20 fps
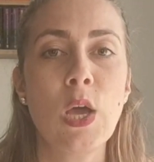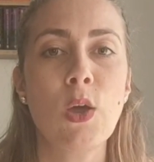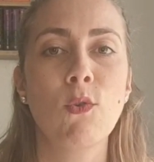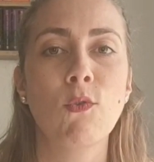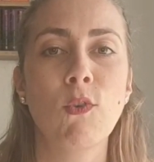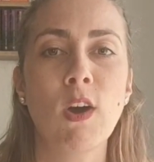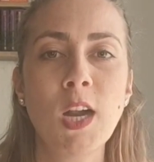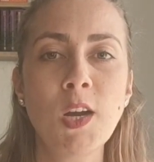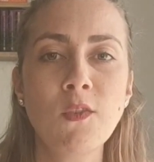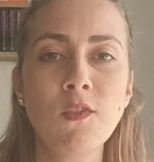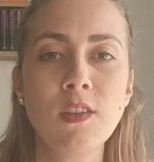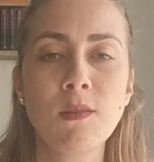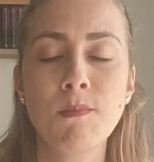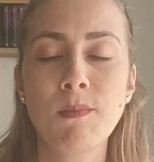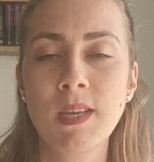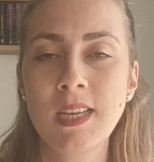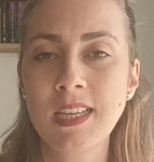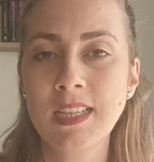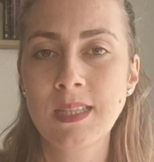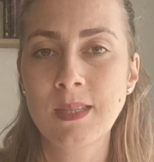One of the
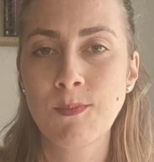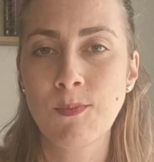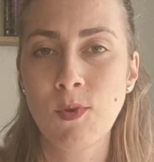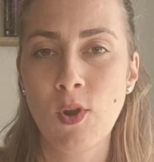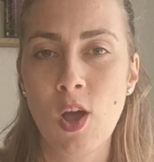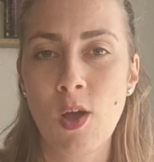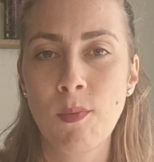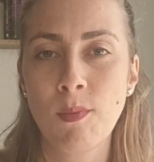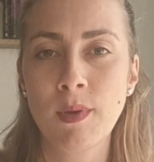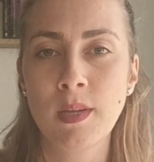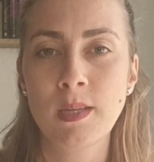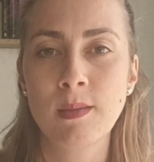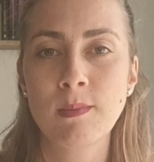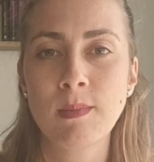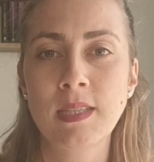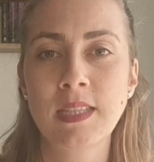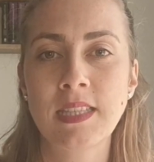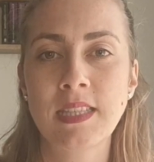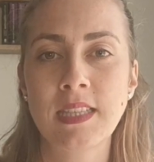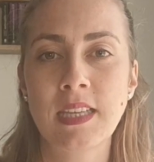biggest
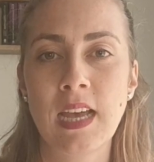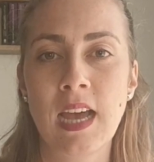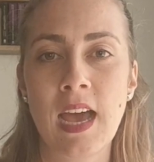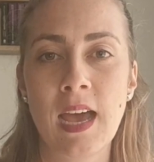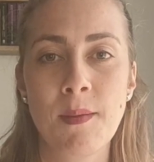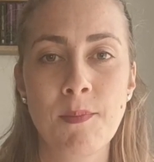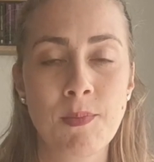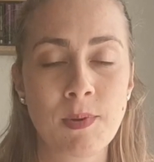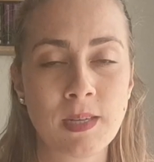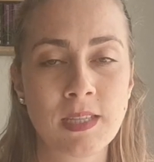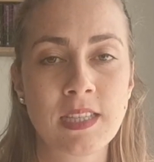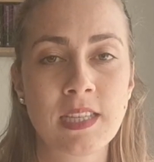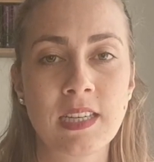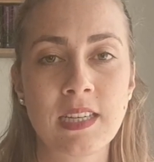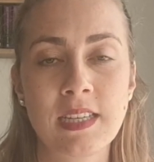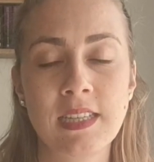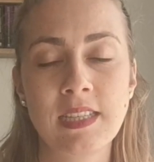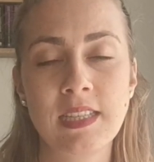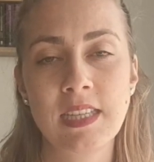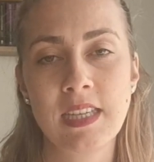problems I
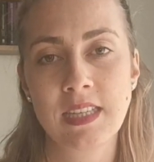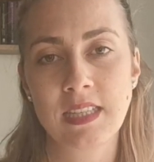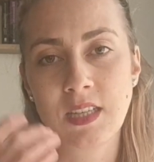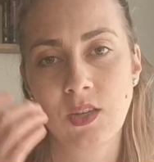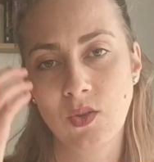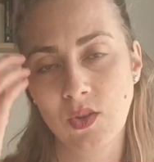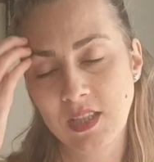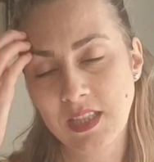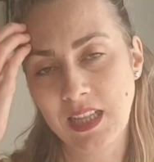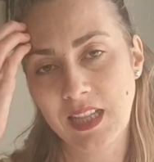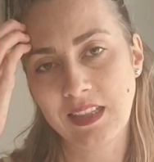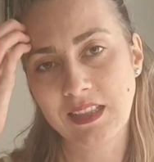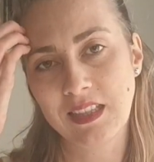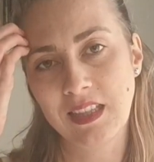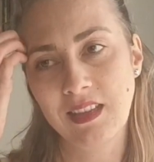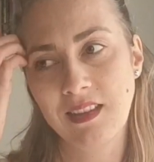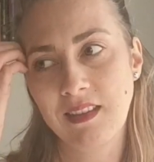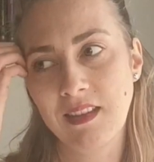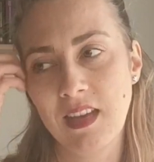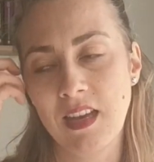personally see as a
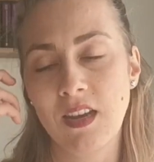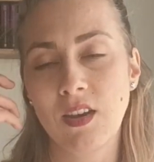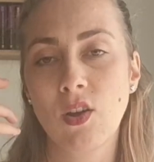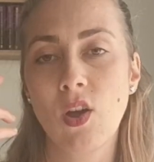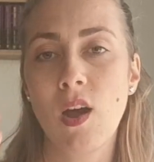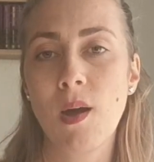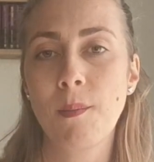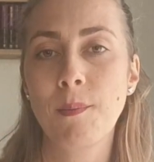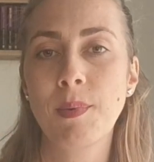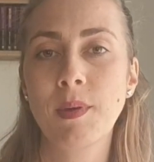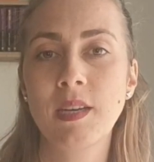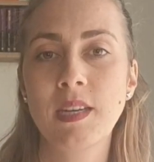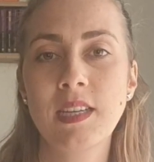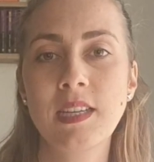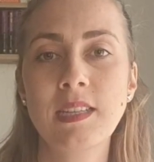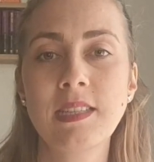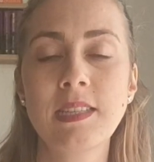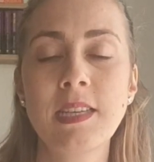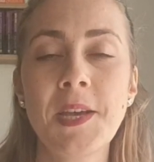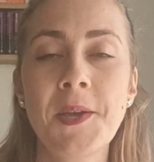consultant in
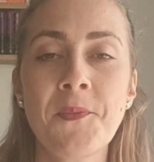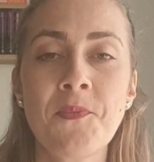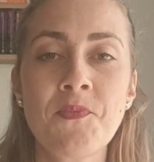companies,